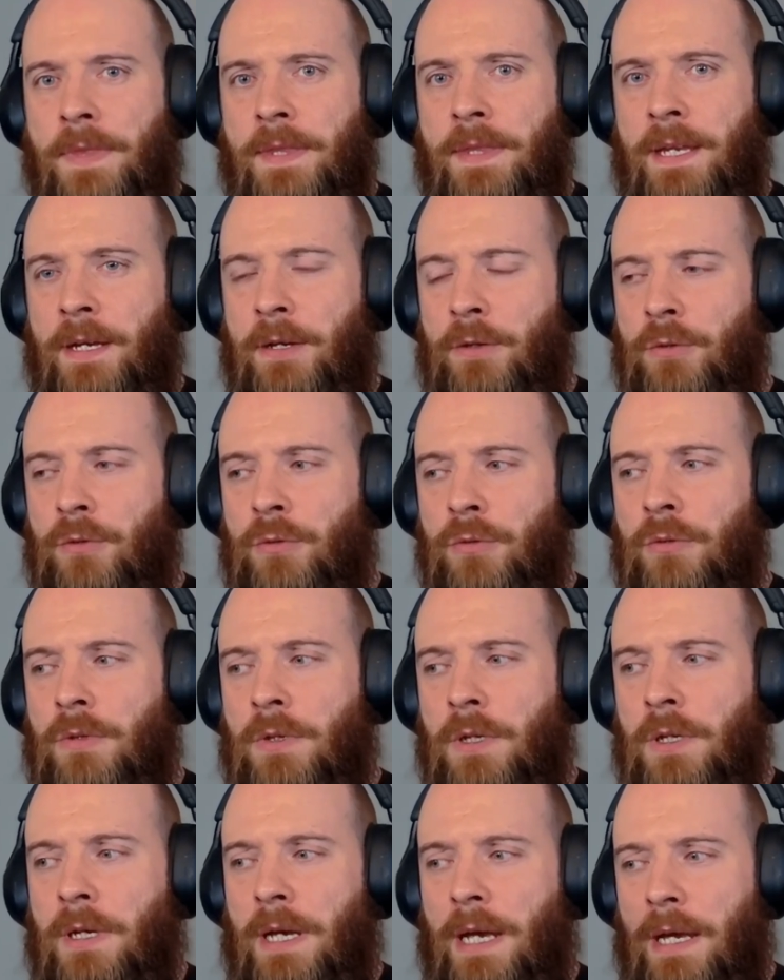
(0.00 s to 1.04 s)
Now,
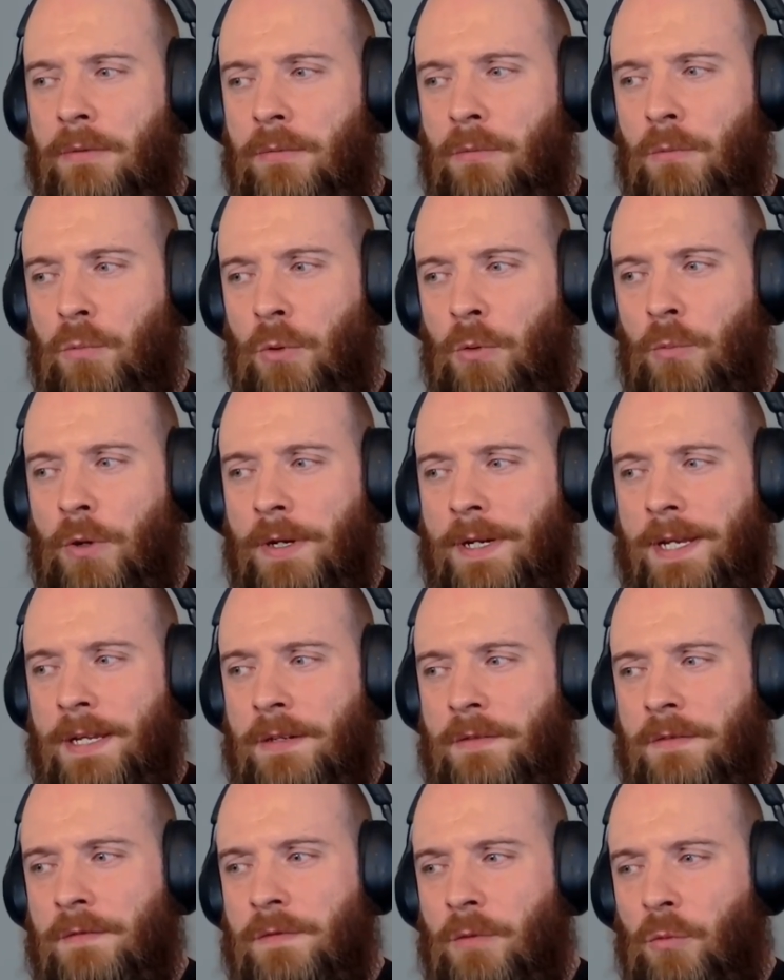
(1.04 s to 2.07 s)
what kind
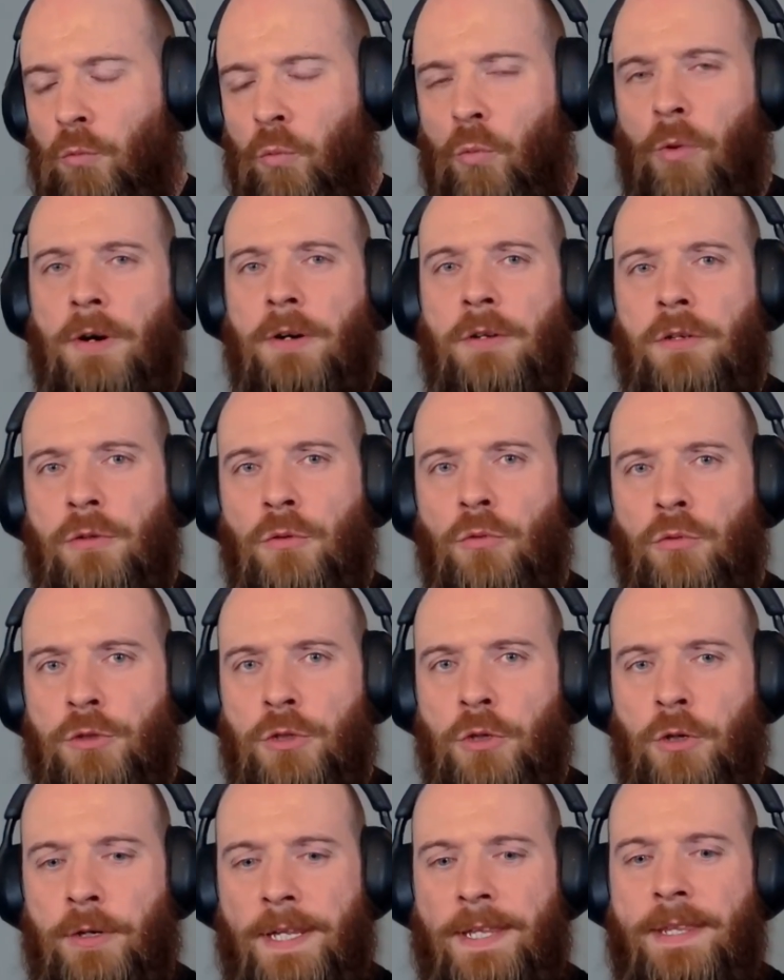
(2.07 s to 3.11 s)
of work goes
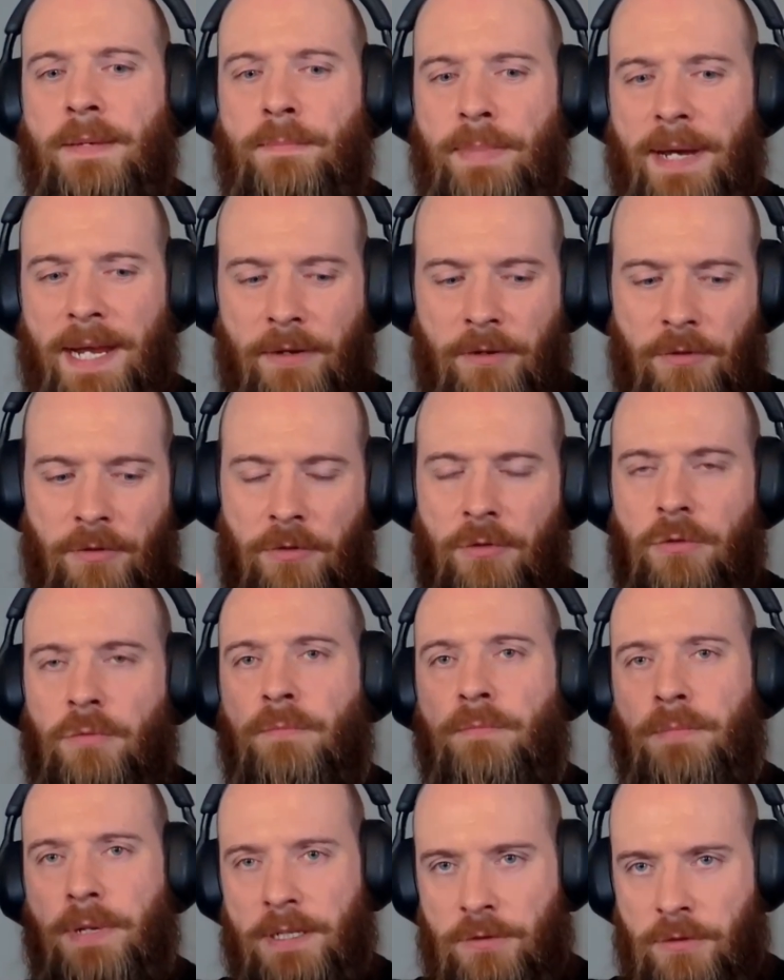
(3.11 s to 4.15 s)
on in the background
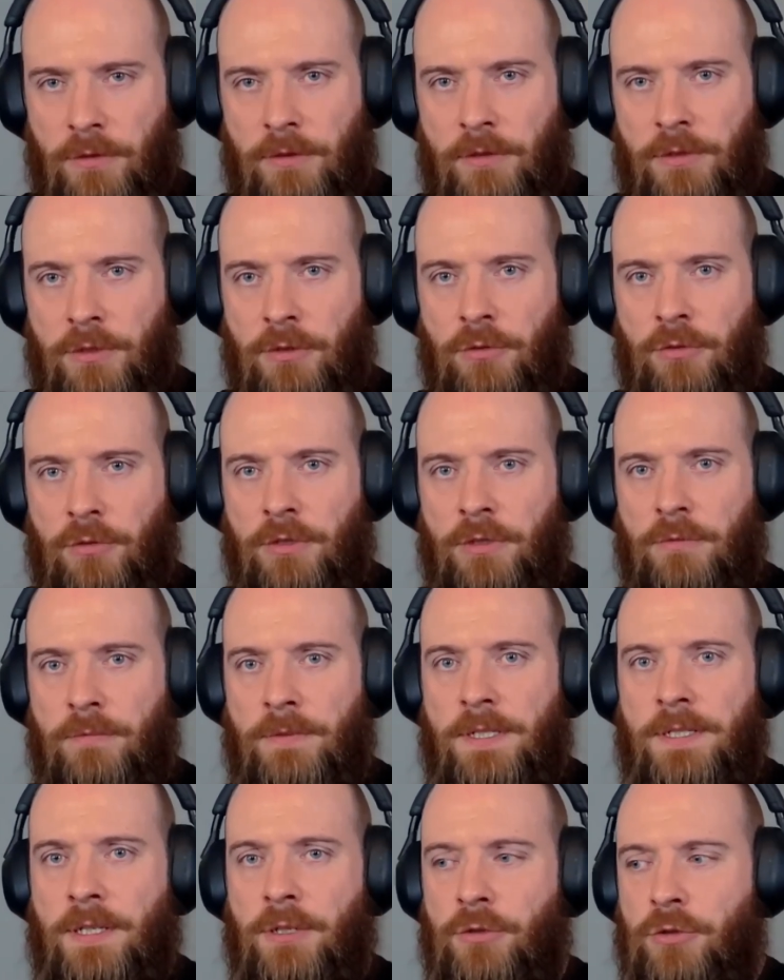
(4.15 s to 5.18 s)
based on the security
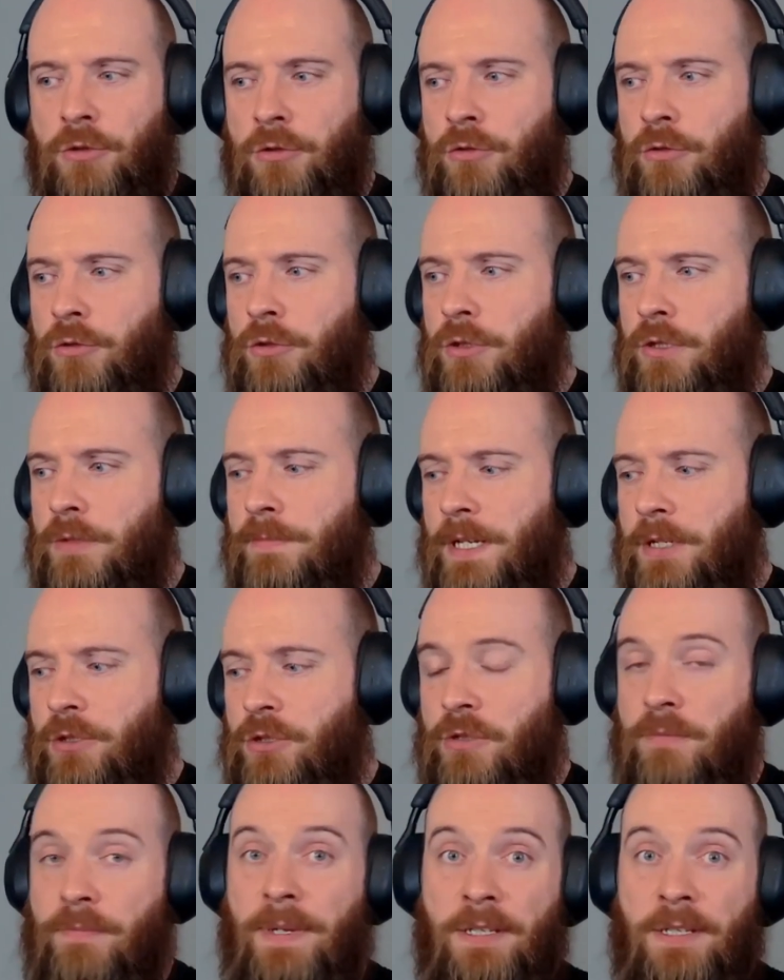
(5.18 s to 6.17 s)
researchers you just mentioned,